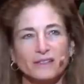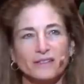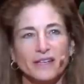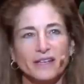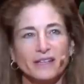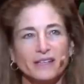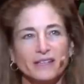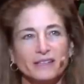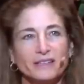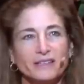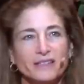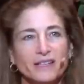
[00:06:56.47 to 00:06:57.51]
That
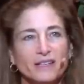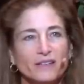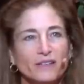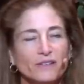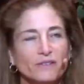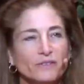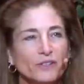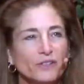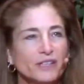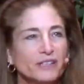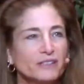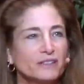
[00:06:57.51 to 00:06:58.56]
instead of
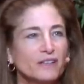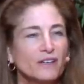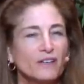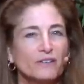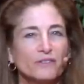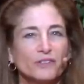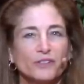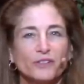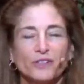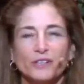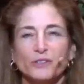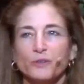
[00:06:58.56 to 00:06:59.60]
turning to love or
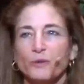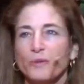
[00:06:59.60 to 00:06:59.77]
turning to